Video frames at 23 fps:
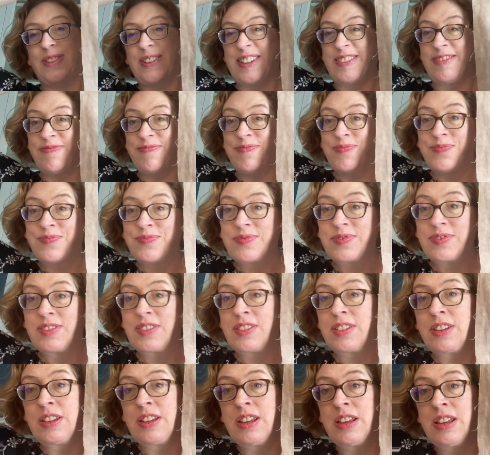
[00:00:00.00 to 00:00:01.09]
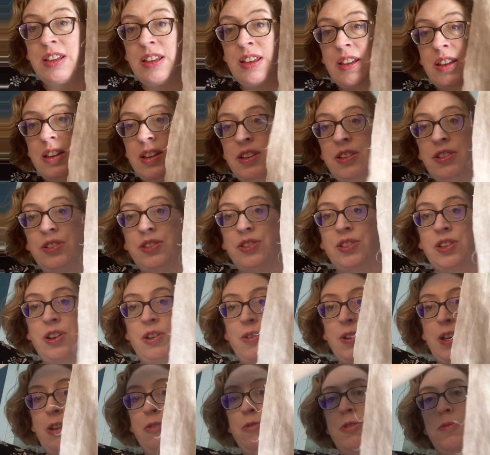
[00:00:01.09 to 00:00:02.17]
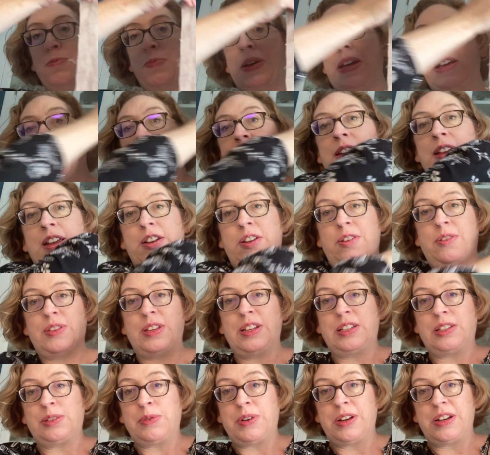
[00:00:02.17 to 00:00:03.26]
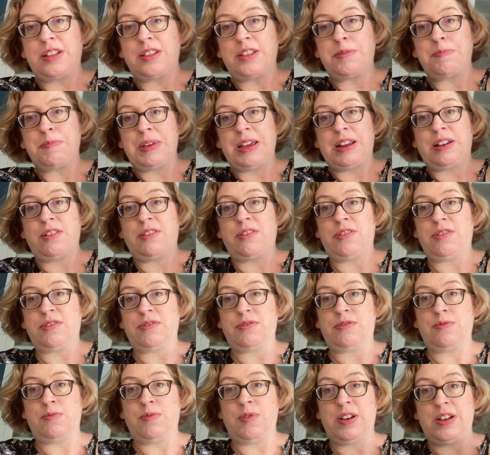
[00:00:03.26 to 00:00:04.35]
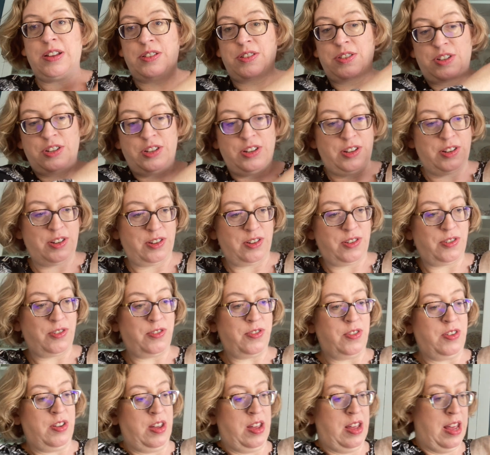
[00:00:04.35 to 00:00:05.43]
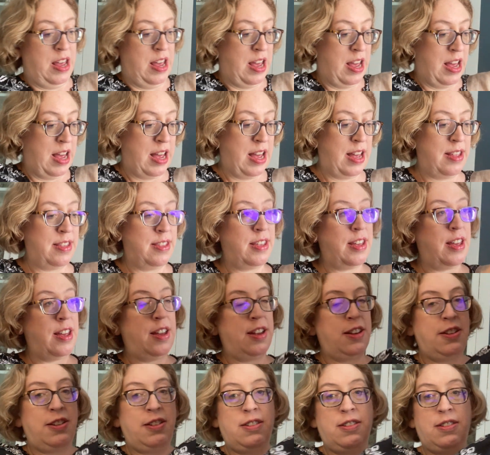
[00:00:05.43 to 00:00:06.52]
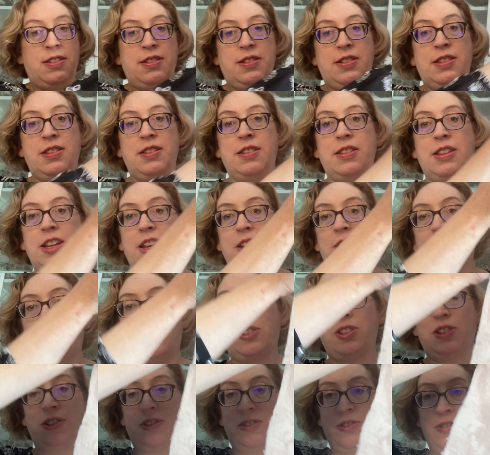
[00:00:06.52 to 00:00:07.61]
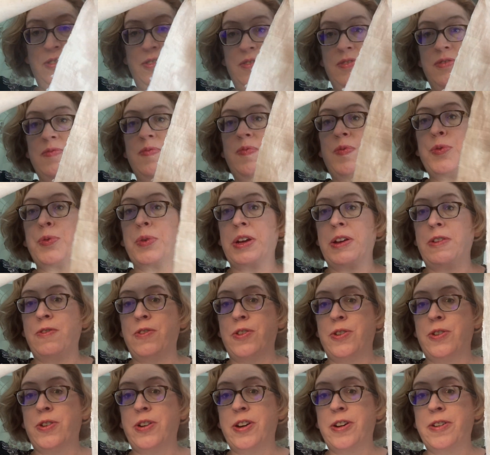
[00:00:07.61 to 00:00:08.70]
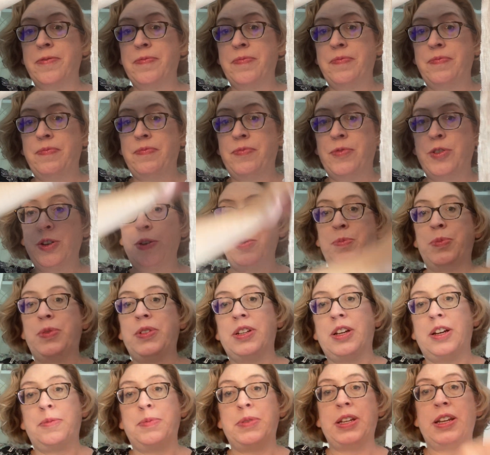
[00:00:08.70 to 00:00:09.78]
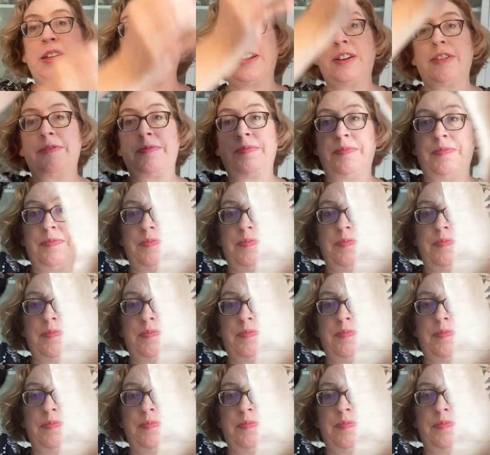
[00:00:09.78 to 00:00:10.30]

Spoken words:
it. So it would be, you know, this one in the middle, 1, 2, and then these 2, 3, 4, oops, upside down.